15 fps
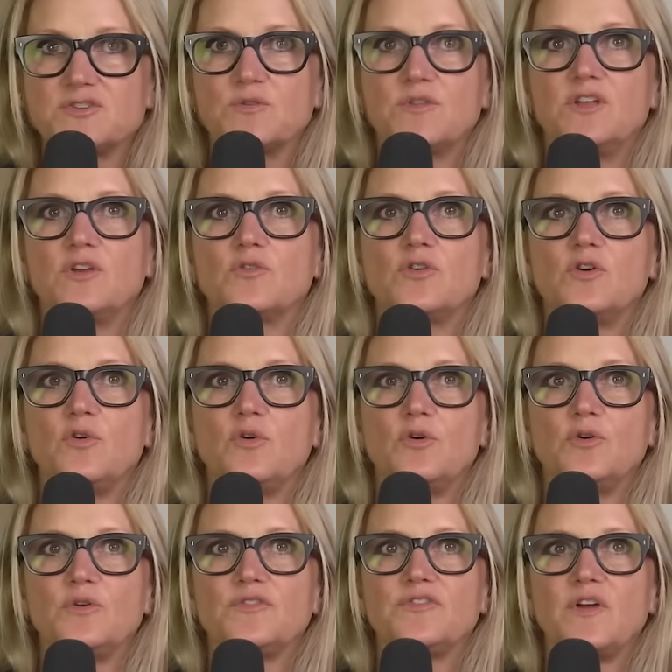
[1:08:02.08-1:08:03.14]
sure that your
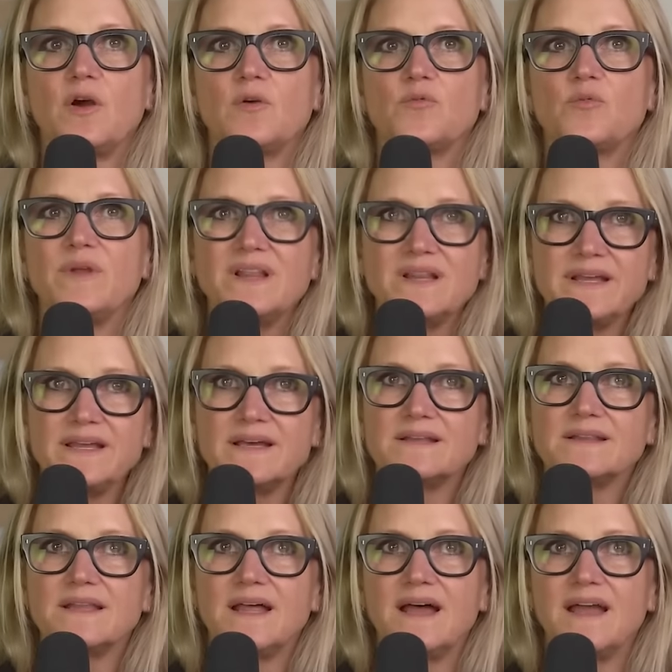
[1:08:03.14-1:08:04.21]
goals are really
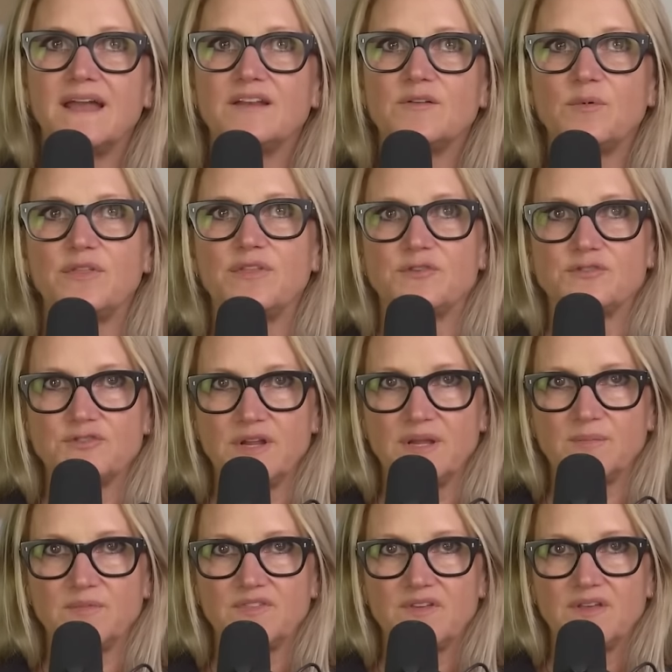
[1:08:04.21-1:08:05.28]
aligned with your
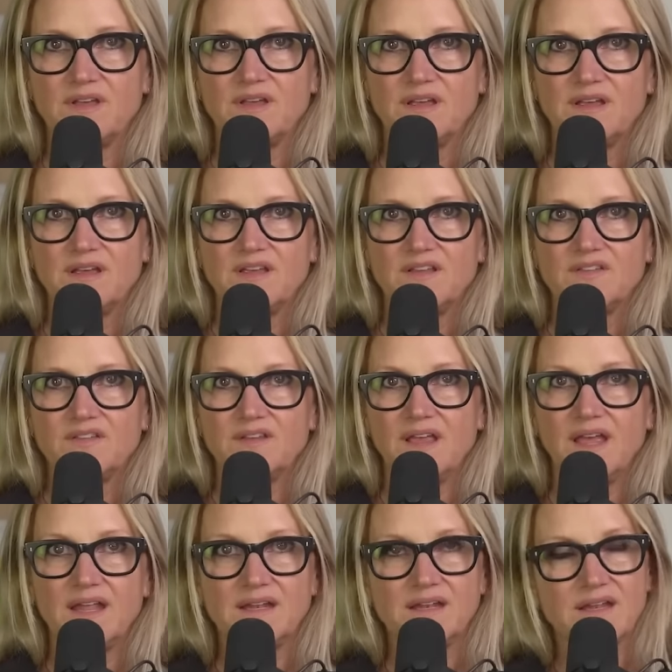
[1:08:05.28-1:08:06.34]
dreams.
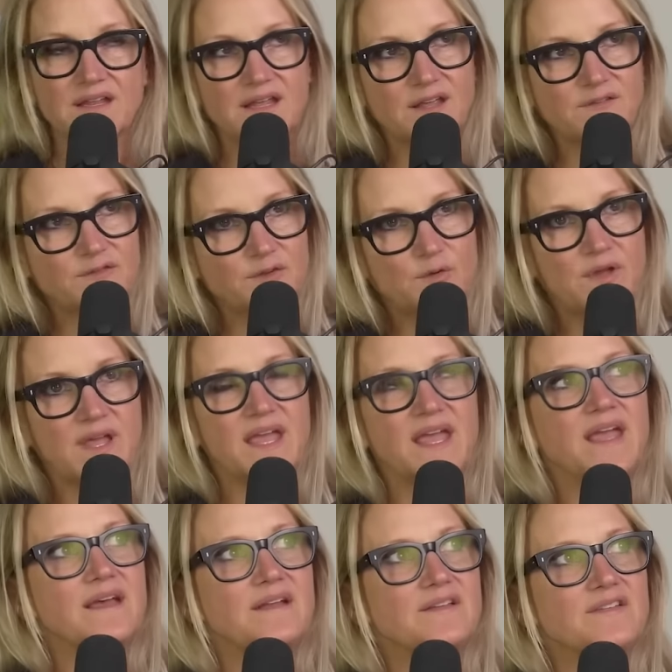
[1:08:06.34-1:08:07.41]
And if you
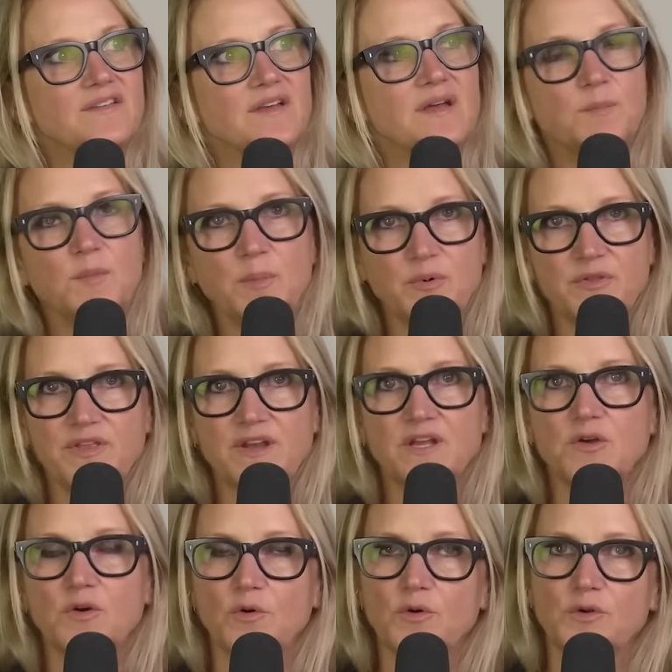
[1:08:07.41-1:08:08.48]
can't come up with
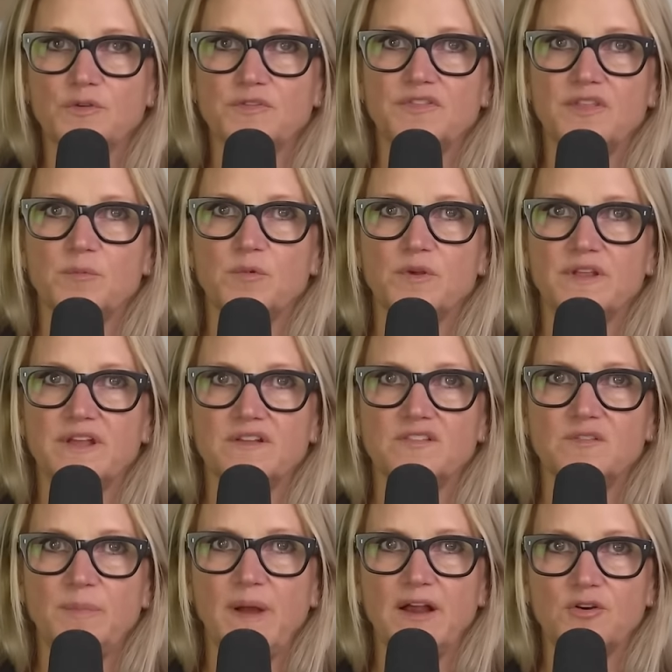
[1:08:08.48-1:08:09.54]
any goals that really
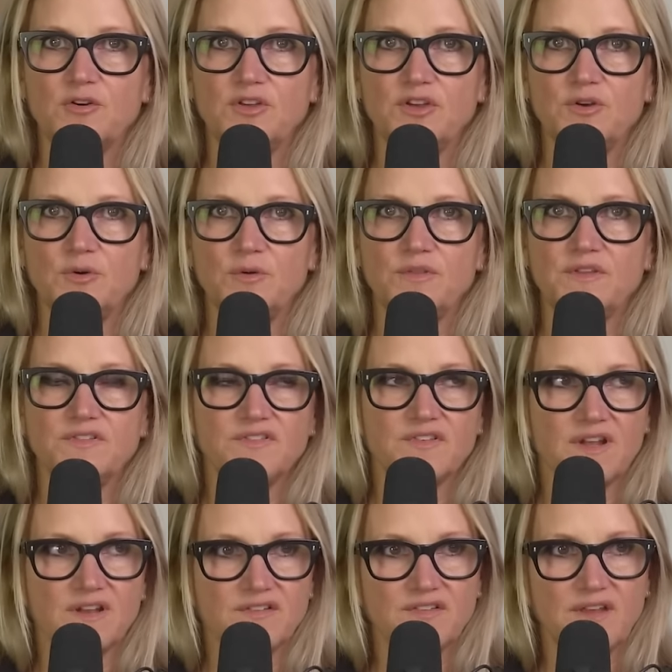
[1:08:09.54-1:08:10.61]
inspire you, this is
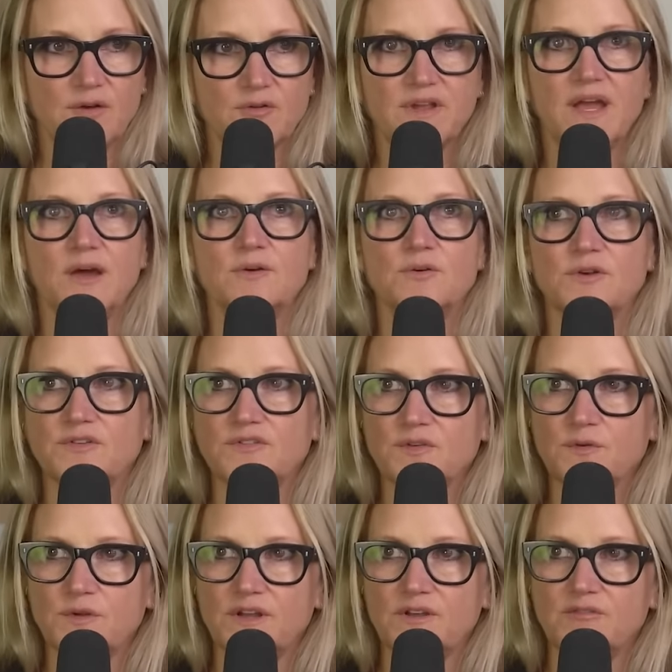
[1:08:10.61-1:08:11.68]
going to sound
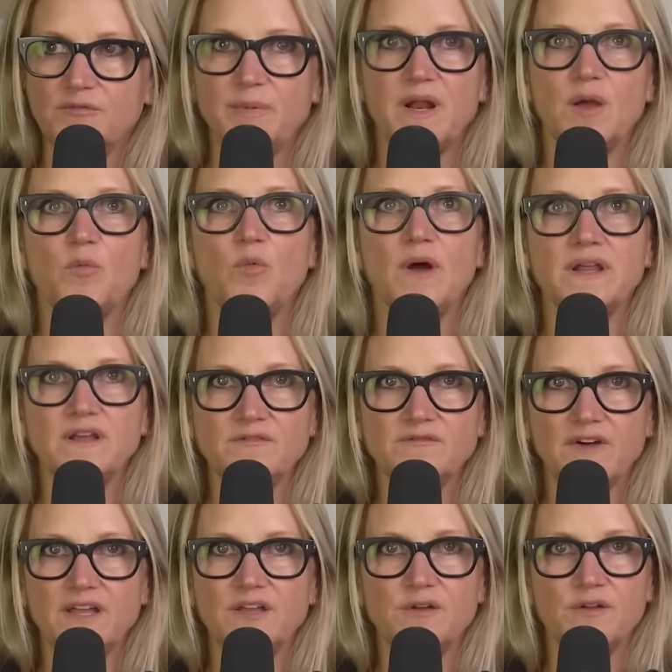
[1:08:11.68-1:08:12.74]
counterintuitive, but I want to
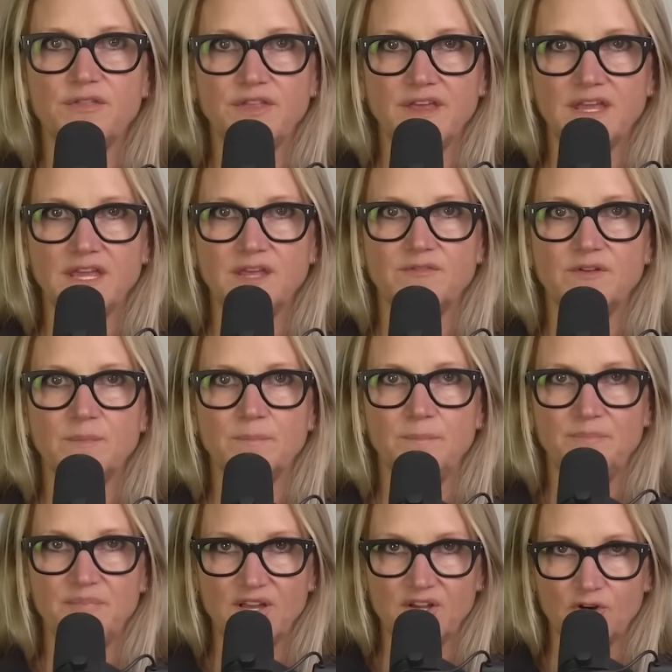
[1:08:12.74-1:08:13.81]
invite you to think
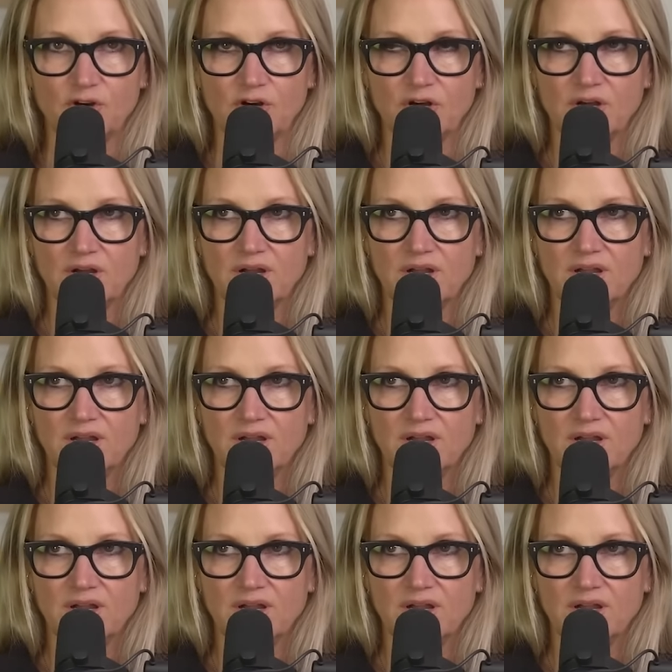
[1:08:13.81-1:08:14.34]
even bigger.